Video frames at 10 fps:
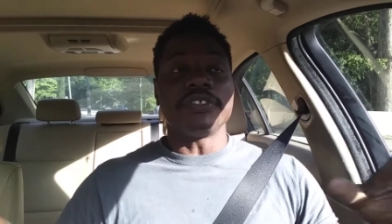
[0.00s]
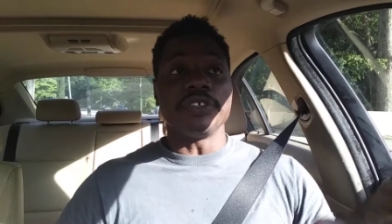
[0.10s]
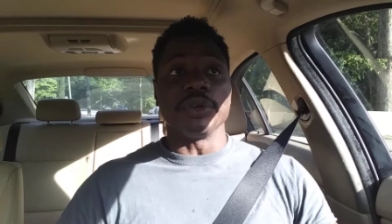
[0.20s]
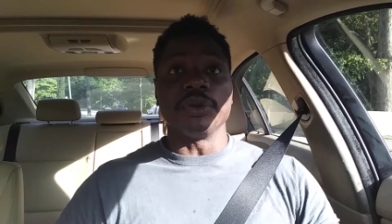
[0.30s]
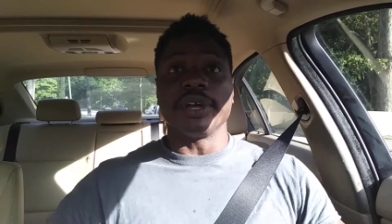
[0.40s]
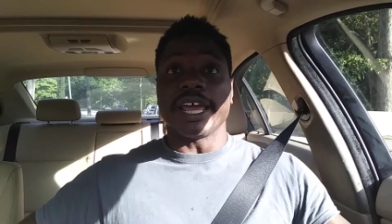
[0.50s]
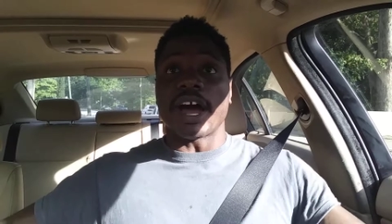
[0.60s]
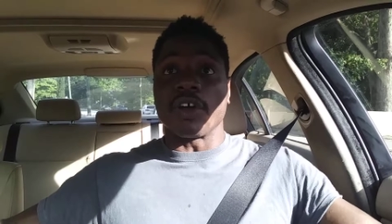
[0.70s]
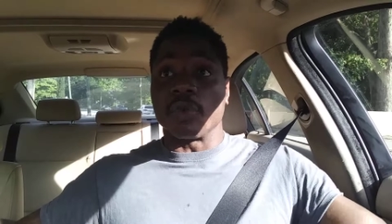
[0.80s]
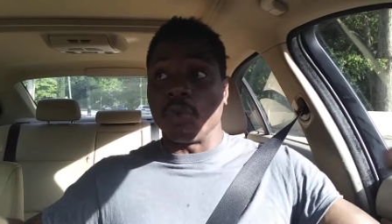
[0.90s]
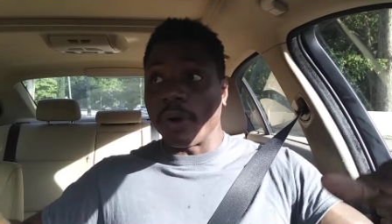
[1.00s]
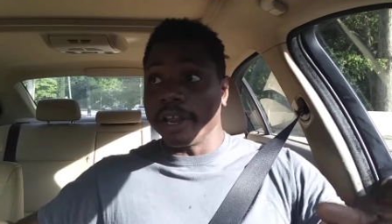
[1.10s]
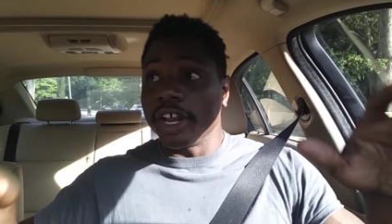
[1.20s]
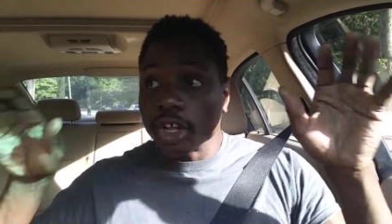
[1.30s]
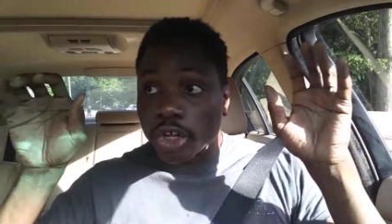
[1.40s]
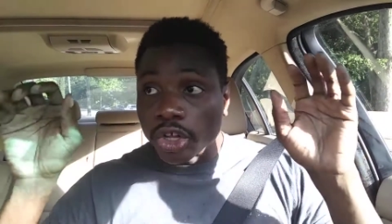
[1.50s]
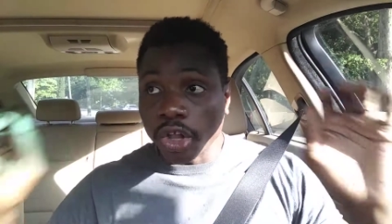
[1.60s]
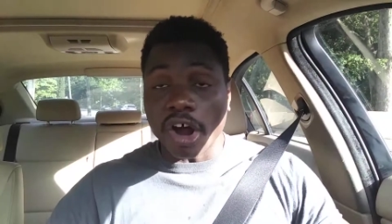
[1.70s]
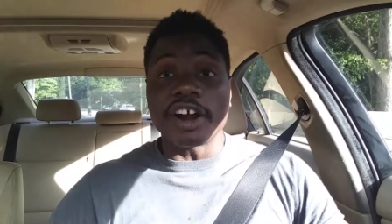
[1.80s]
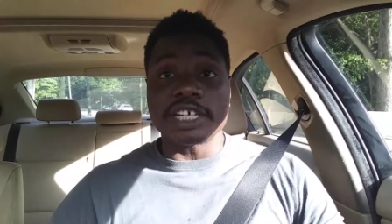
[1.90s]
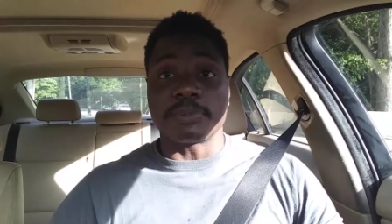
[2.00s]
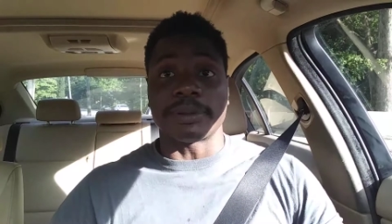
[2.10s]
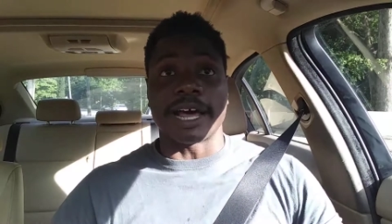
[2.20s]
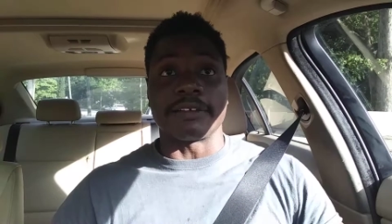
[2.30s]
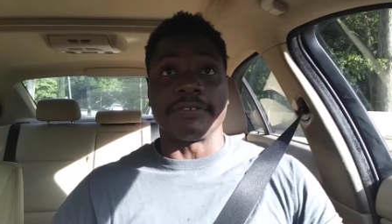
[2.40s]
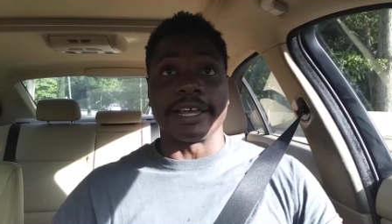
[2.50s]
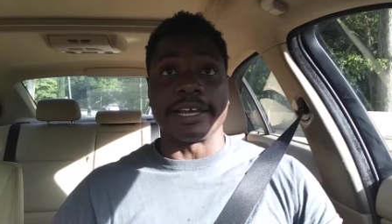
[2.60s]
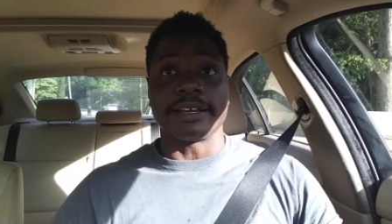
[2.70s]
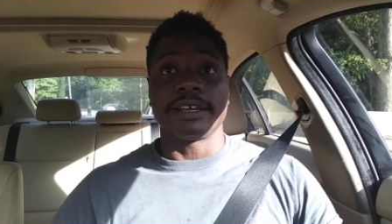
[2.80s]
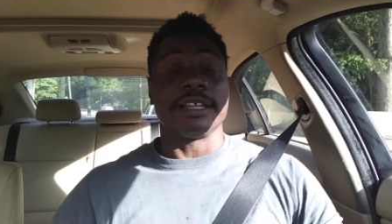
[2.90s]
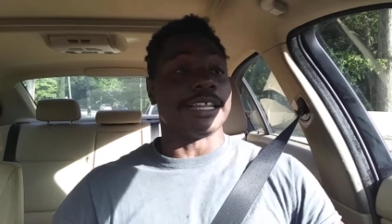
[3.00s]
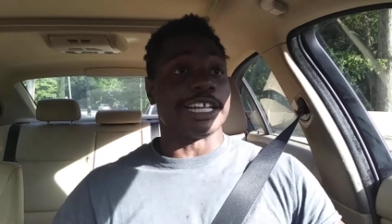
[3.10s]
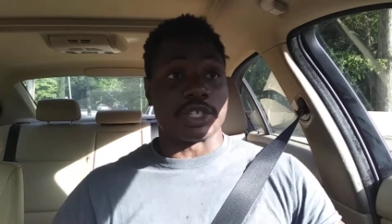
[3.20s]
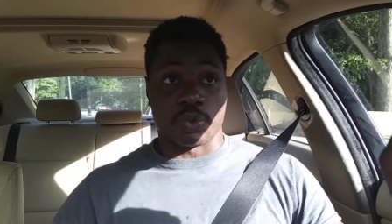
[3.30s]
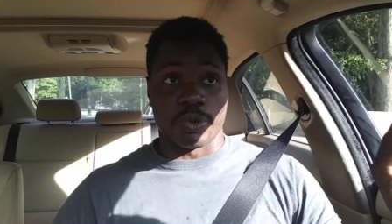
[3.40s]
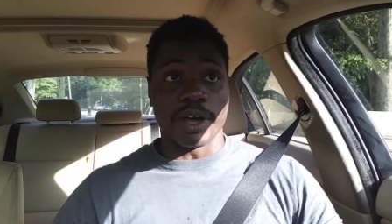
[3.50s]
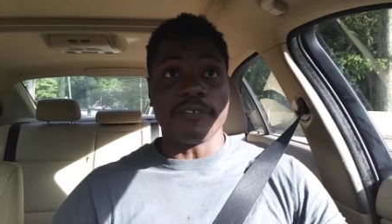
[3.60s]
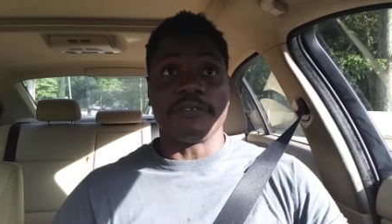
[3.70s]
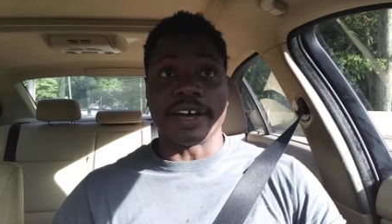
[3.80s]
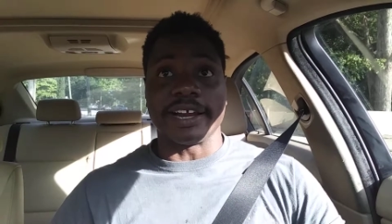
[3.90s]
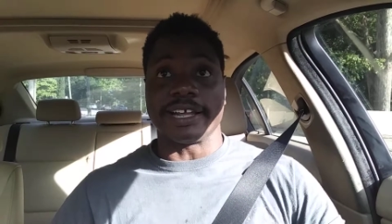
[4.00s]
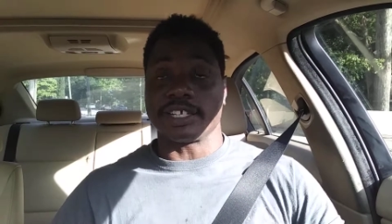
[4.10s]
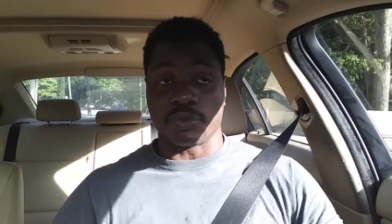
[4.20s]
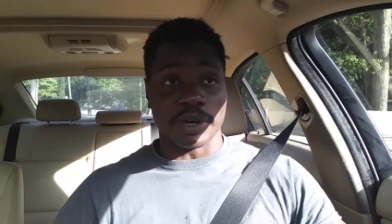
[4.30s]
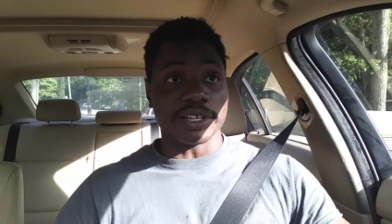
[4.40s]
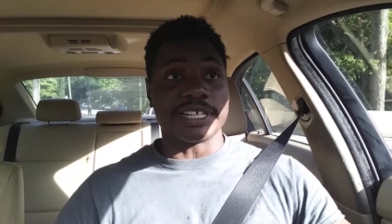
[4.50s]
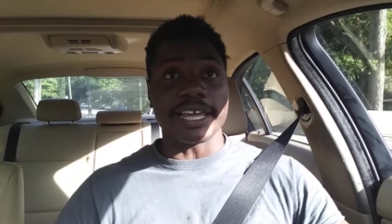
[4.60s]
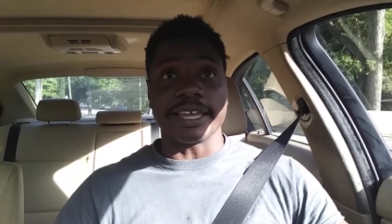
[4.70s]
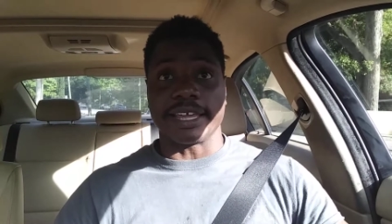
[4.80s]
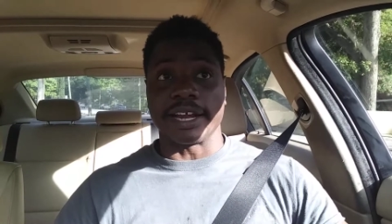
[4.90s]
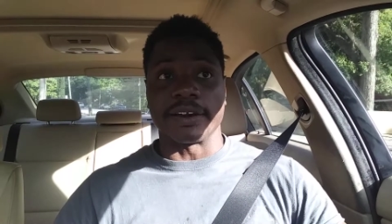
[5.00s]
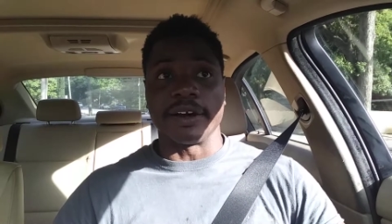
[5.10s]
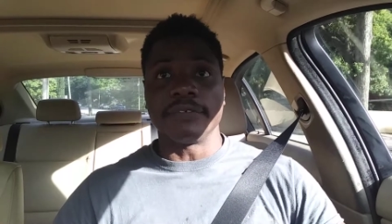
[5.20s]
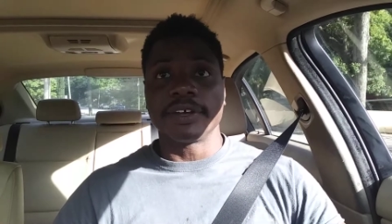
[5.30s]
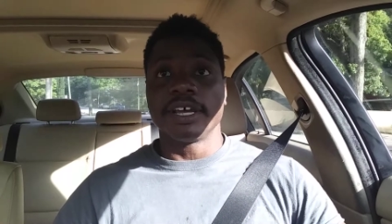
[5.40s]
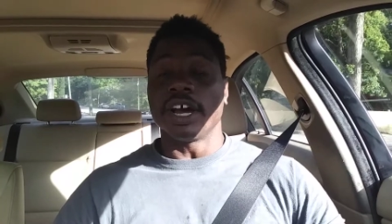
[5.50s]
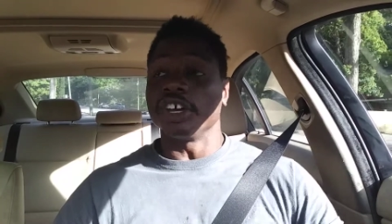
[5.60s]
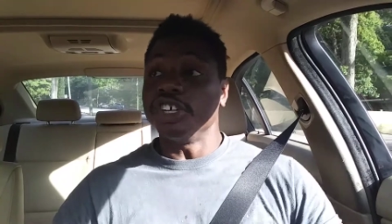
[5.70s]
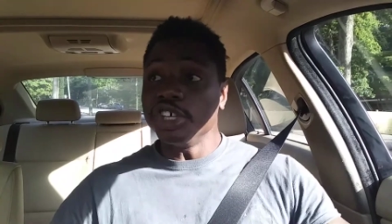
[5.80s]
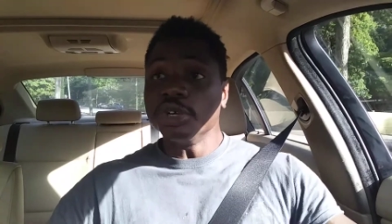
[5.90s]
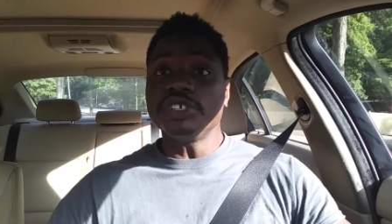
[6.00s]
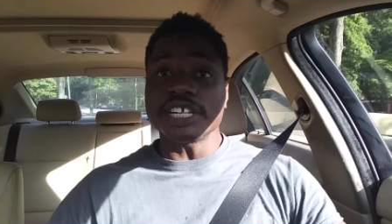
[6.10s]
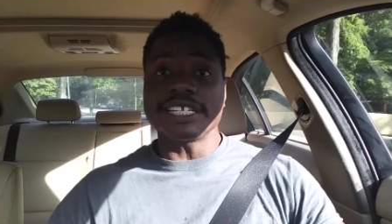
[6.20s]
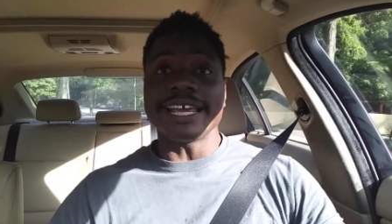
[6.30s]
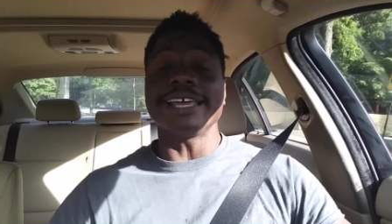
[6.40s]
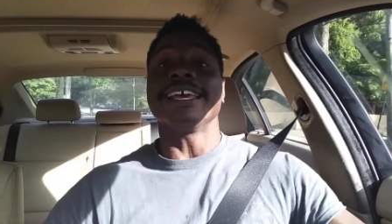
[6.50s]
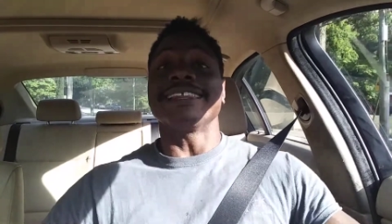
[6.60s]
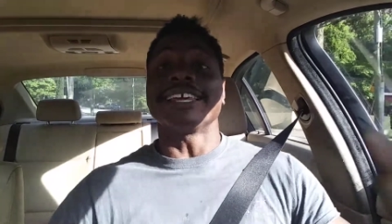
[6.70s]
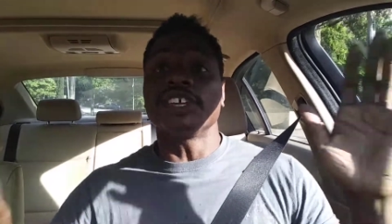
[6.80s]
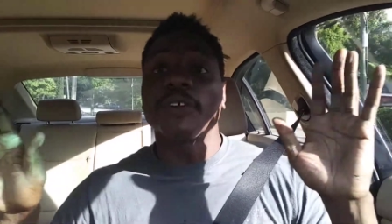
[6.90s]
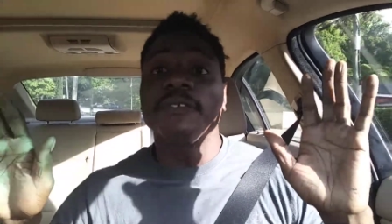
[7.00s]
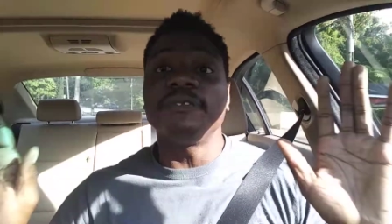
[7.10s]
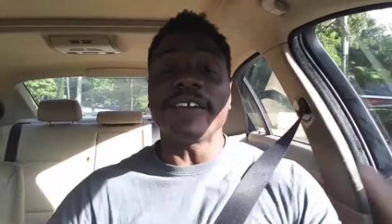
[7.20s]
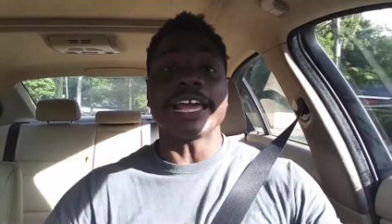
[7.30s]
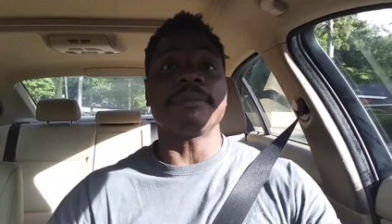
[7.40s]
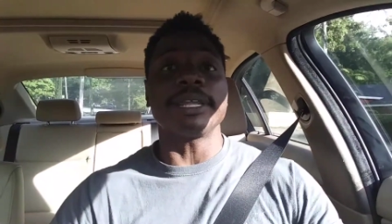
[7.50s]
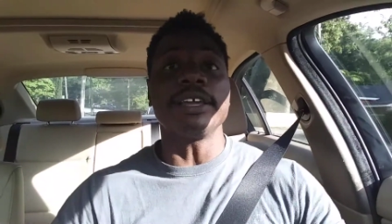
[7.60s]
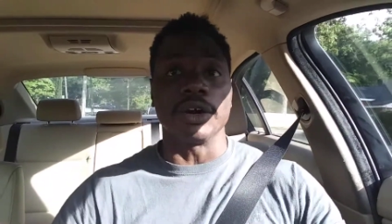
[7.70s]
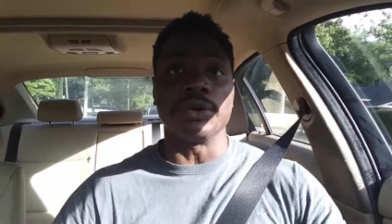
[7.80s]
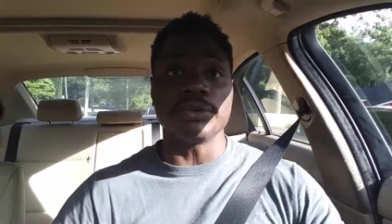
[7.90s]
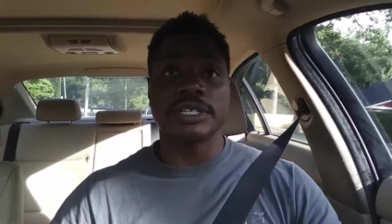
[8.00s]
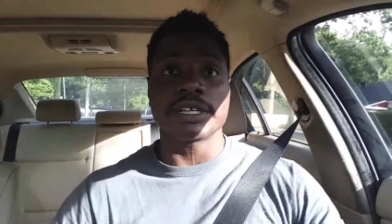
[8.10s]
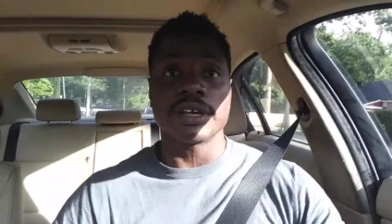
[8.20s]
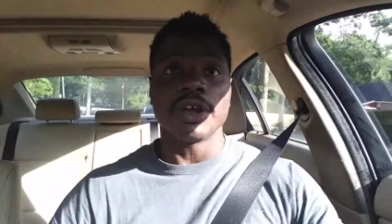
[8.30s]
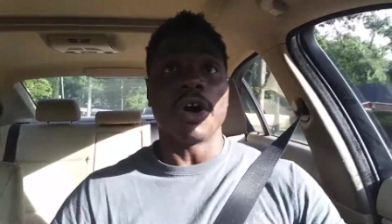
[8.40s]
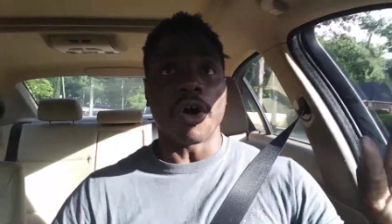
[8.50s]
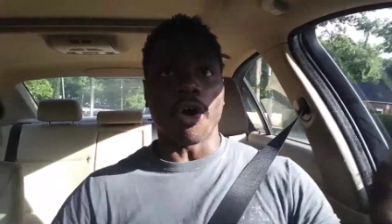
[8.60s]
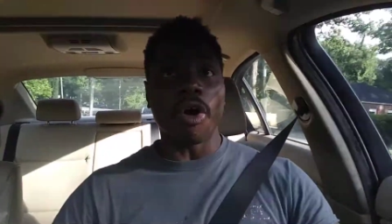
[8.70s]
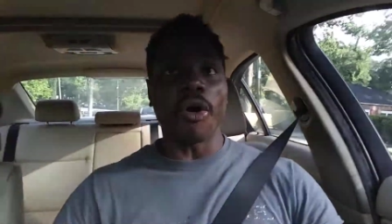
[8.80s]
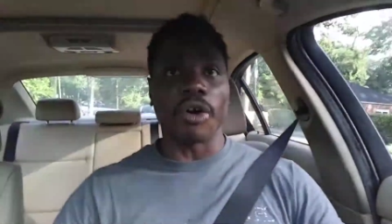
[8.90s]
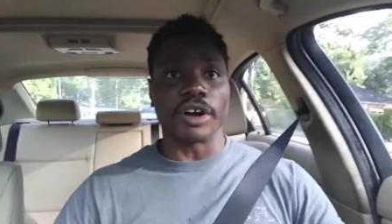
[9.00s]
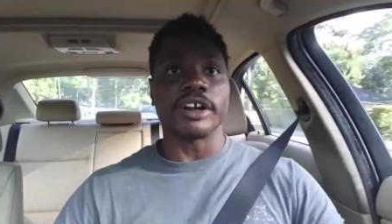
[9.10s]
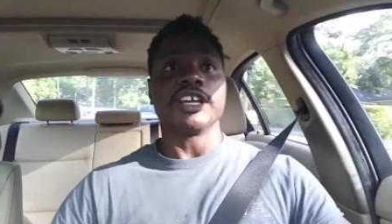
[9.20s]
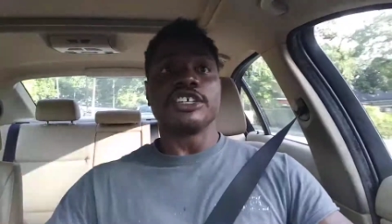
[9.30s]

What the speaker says: you on one large plot of land that is well financed, well taken care of, a huge estate that your family owns, or